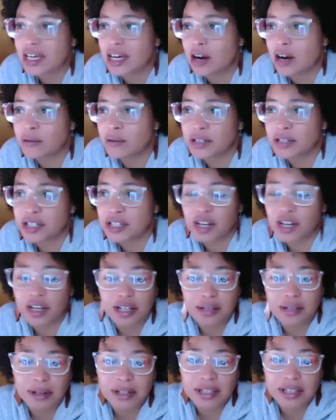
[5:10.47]
Are we just
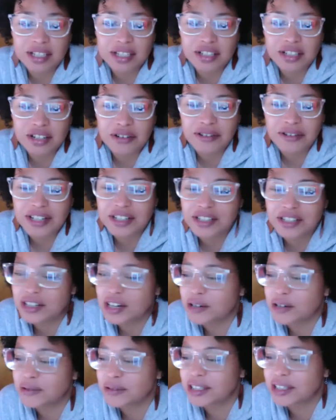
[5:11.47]
talking about this generation?
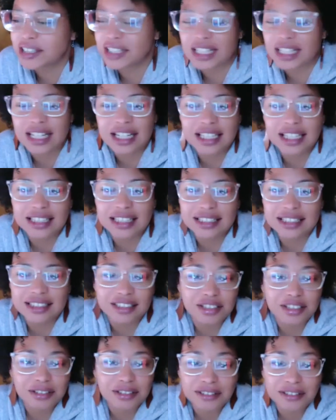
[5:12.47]
Are we looking at this as
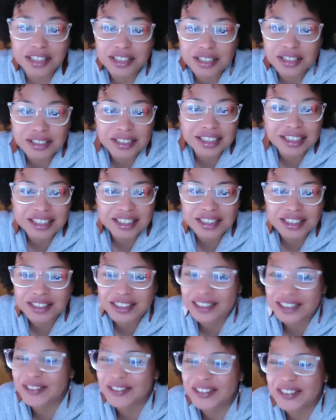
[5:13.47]
a generational issue?
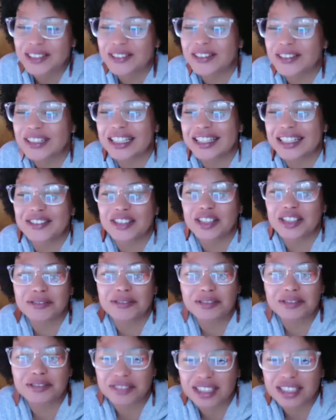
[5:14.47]
Like, what are
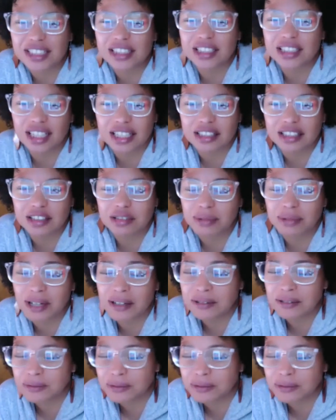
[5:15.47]
we really talking about?